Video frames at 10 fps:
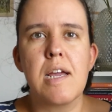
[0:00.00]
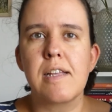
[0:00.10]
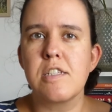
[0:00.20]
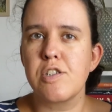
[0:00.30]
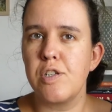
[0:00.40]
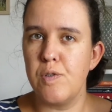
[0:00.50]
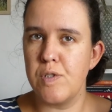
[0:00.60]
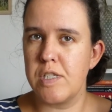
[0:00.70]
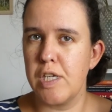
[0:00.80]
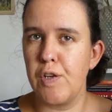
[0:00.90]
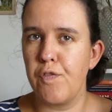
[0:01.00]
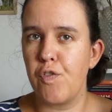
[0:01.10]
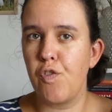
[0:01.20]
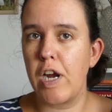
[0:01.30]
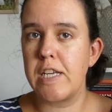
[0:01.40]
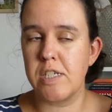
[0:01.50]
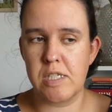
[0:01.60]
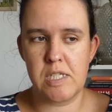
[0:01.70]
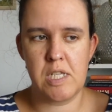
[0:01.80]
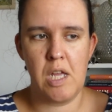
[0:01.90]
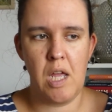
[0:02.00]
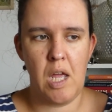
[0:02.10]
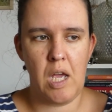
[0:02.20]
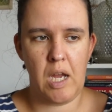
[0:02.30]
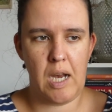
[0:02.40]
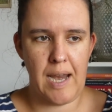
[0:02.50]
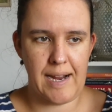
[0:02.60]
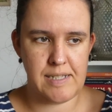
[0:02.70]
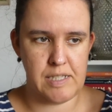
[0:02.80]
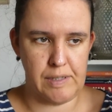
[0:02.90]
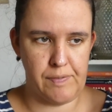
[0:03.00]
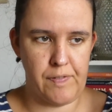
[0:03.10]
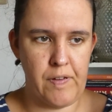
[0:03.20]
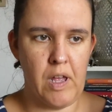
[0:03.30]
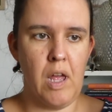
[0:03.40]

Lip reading: exclusive writers collective